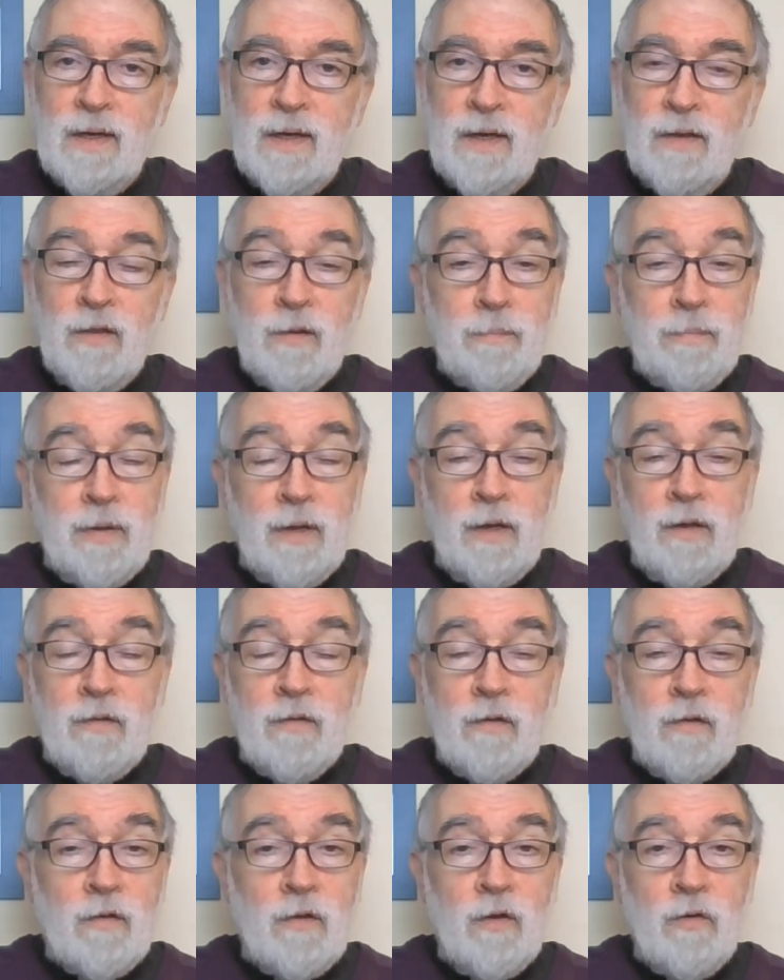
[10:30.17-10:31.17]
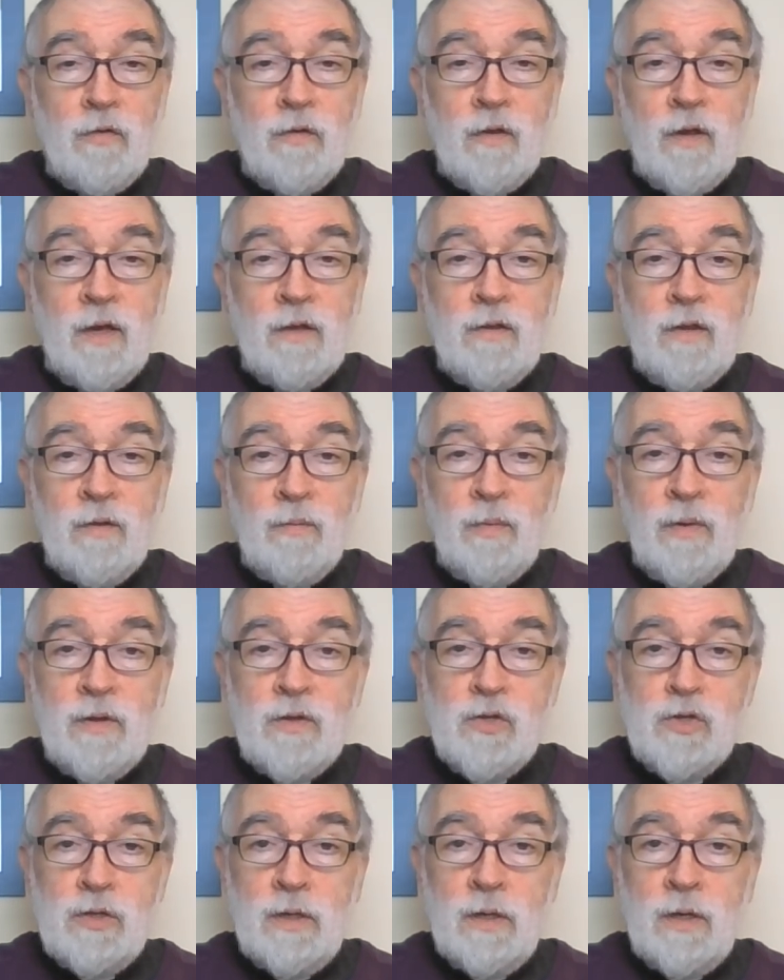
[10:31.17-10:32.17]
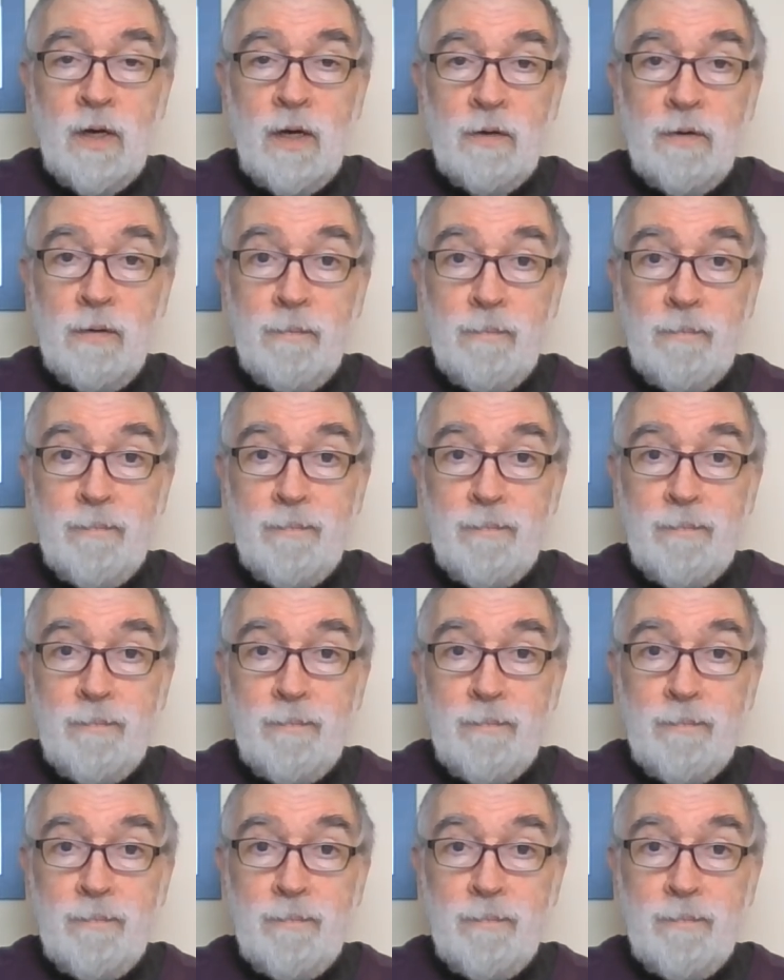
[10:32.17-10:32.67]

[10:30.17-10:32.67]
in the place associated with Chad.